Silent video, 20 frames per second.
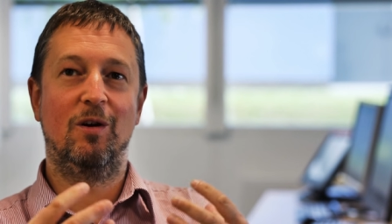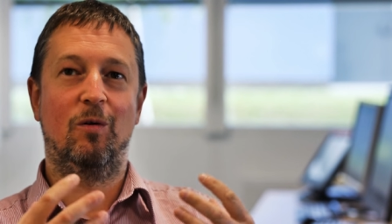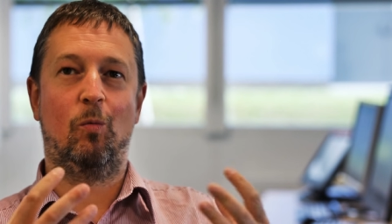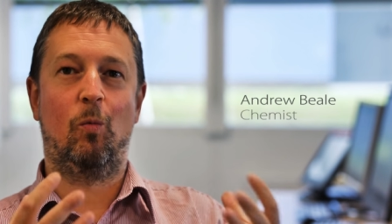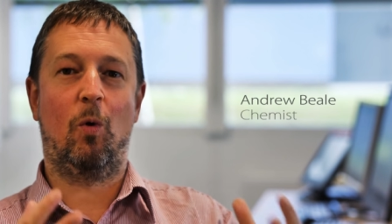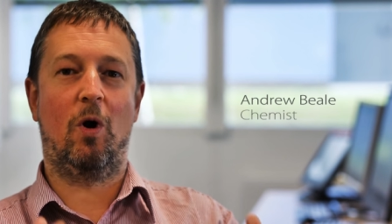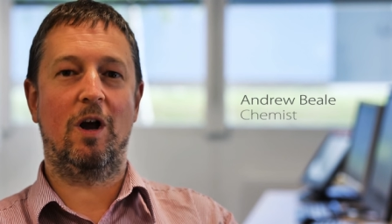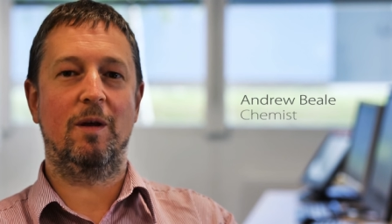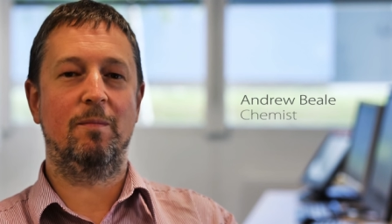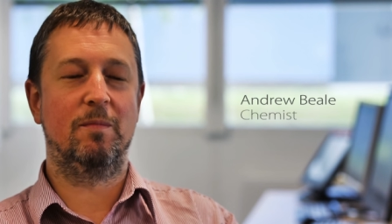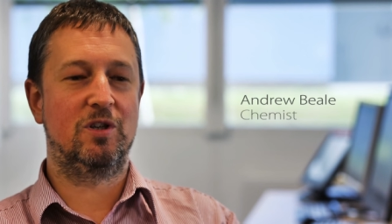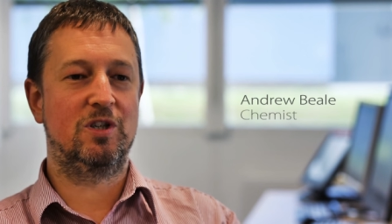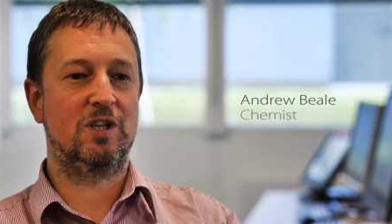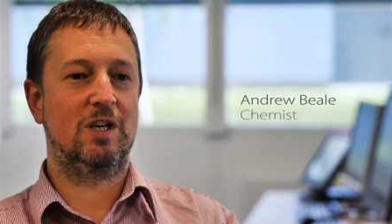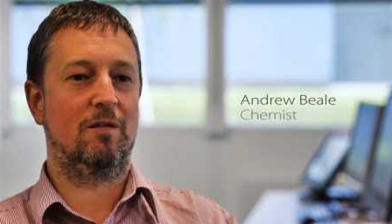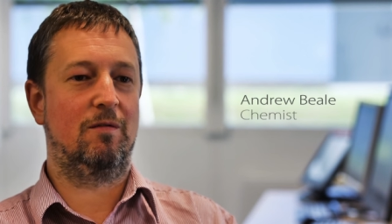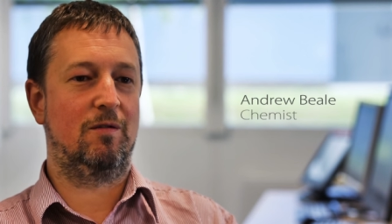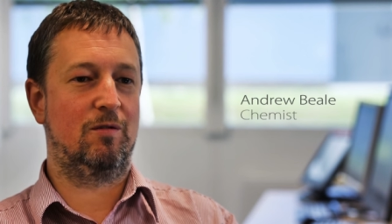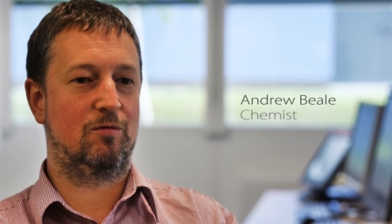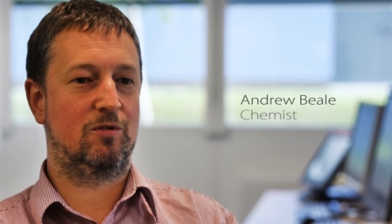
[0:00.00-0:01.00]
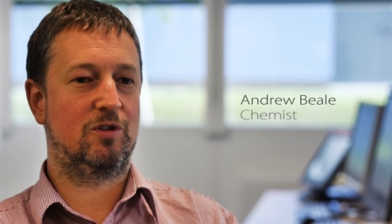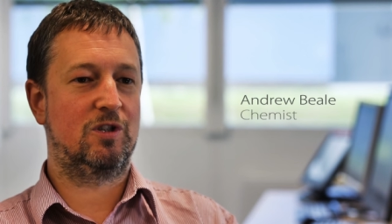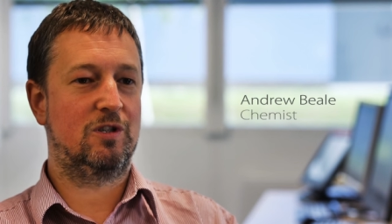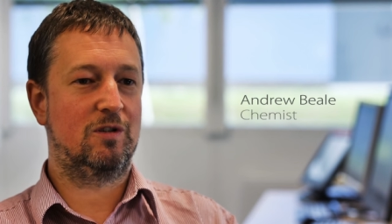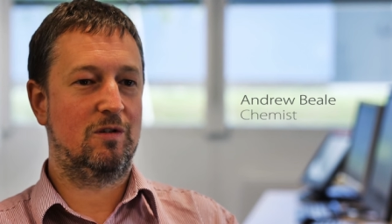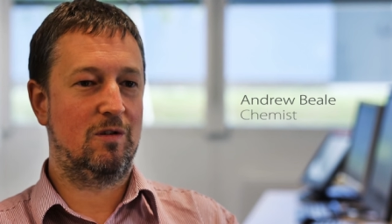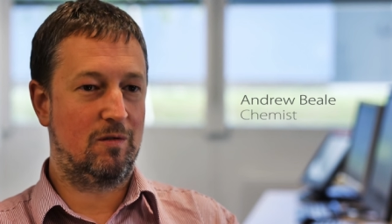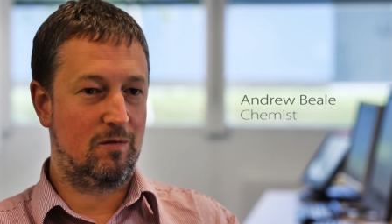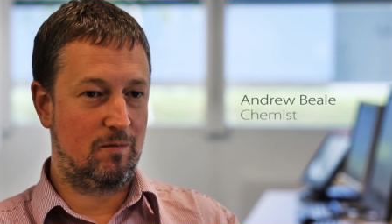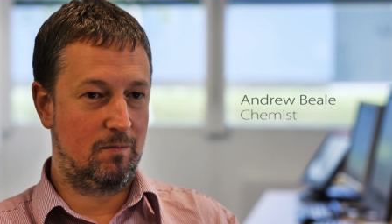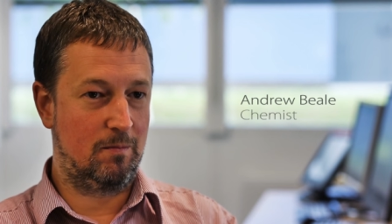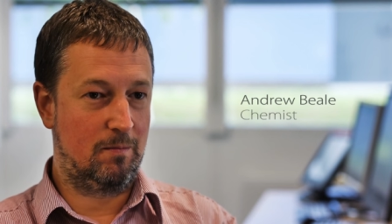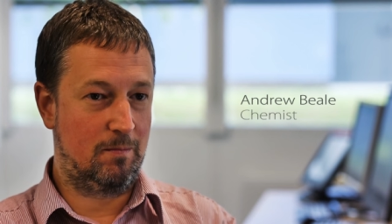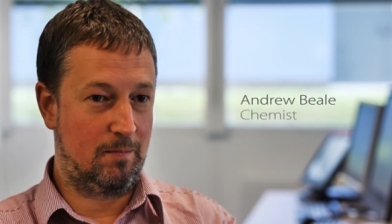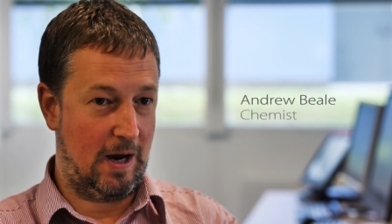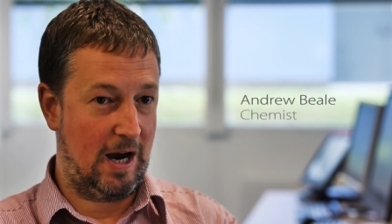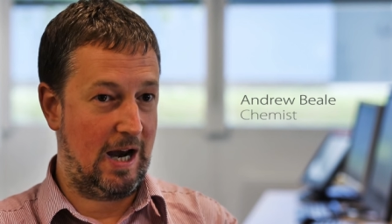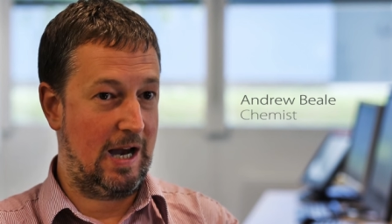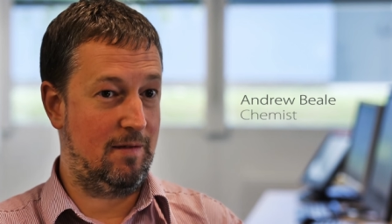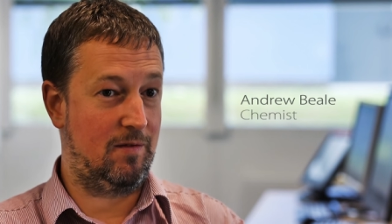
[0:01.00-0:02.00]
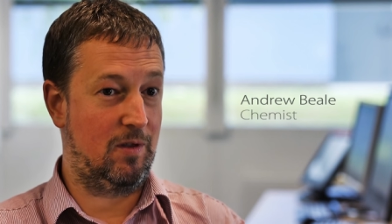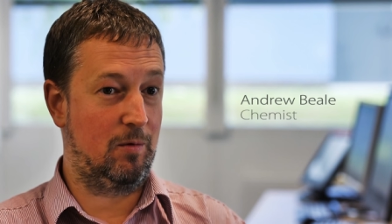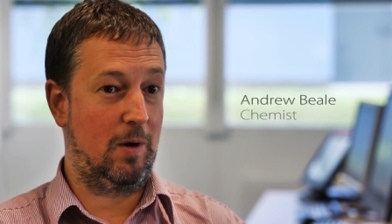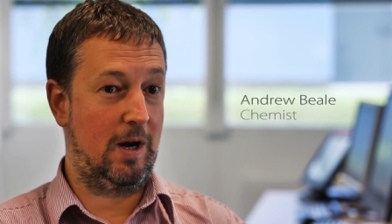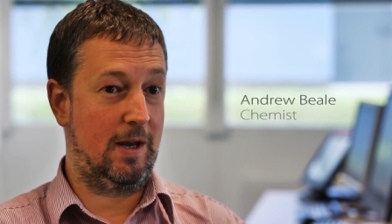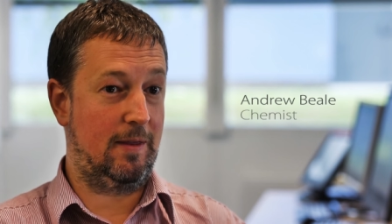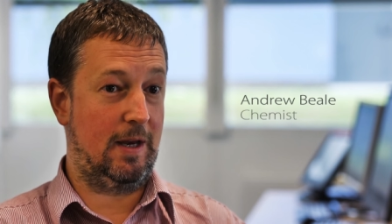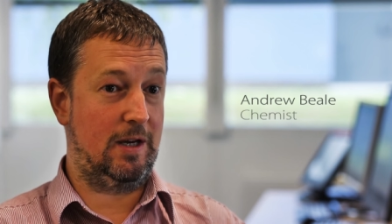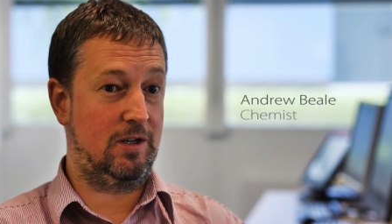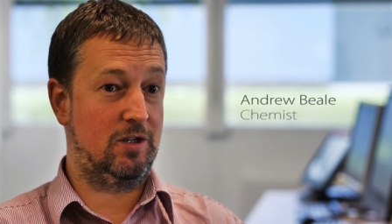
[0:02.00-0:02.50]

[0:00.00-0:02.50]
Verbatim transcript: why materials behave the way they